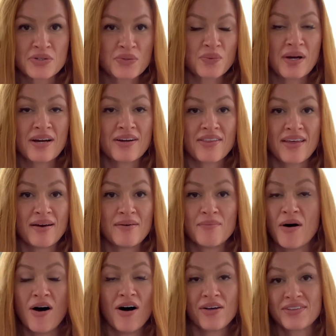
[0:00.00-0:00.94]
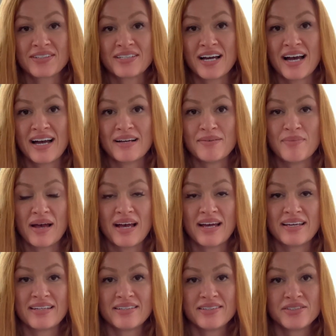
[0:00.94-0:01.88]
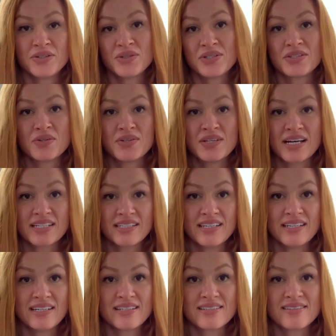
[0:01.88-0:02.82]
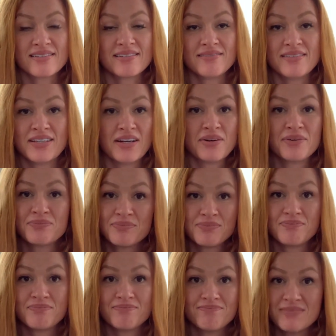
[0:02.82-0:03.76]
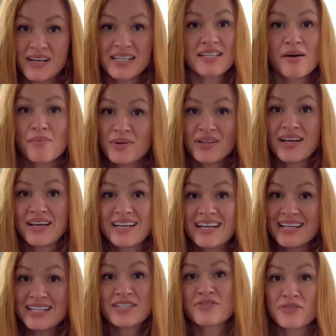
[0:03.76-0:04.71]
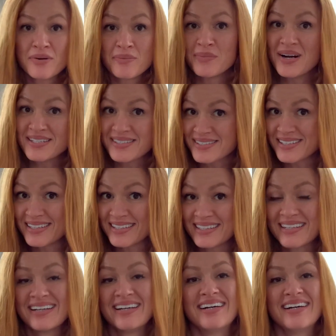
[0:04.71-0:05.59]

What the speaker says: wear them all the time, and jiu-jitsu techniques, you know, a double leg is from wrestling.